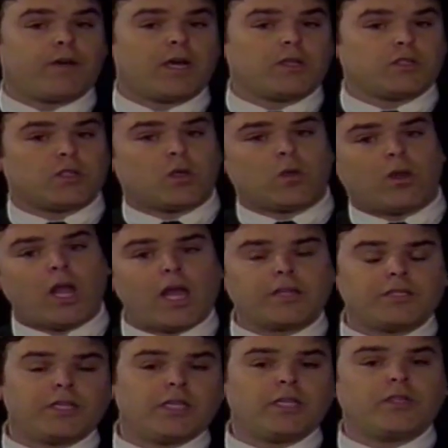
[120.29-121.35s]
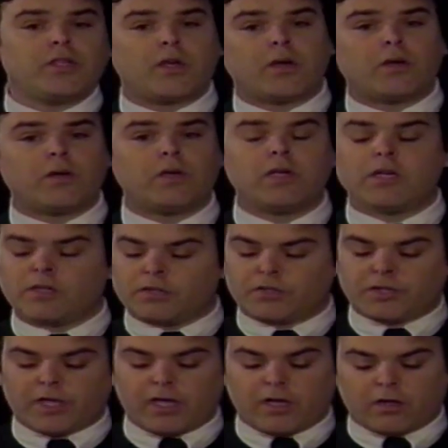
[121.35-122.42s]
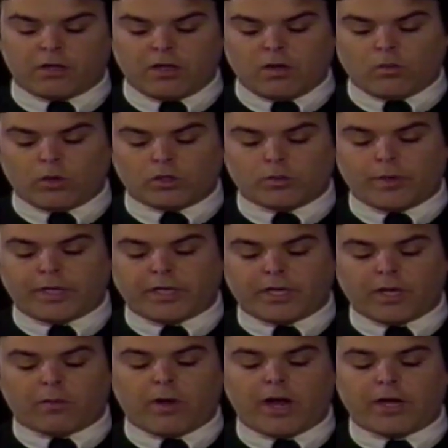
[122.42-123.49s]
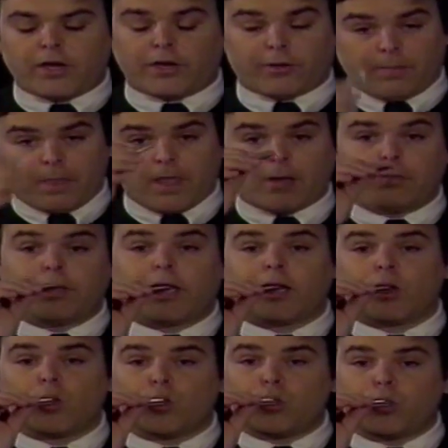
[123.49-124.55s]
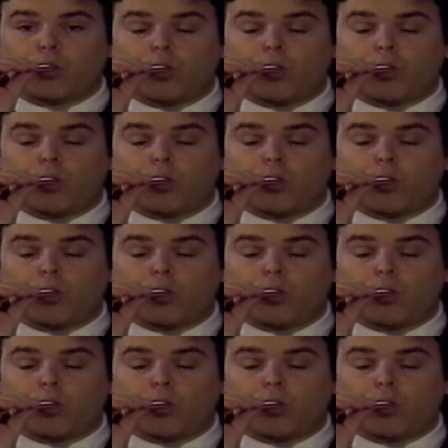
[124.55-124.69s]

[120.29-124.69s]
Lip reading: fa, sol, la, ti, do scale, which we can get right here. I'll play it.